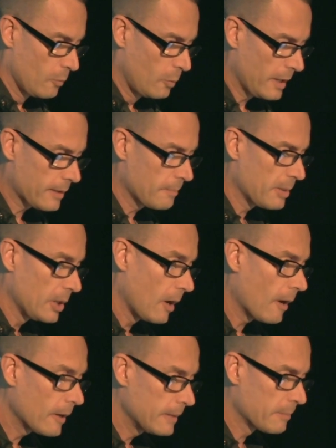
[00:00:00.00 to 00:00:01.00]
with the
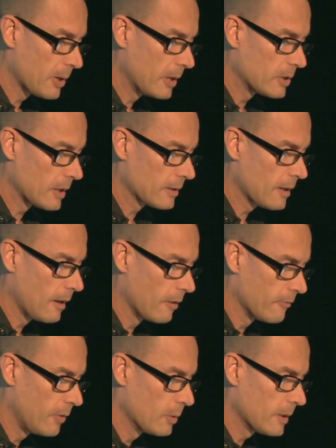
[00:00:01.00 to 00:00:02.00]
Polari Project, our
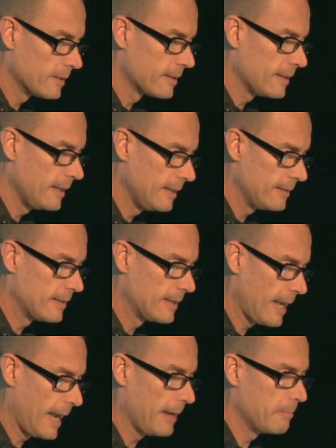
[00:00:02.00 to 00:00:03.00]
focus is
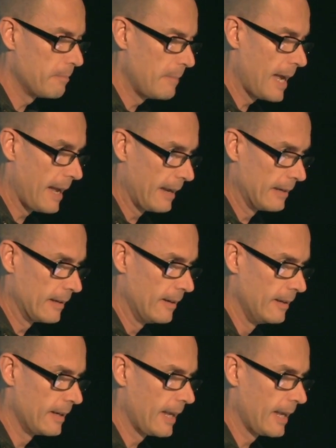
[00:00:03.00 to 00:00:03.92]
gay men.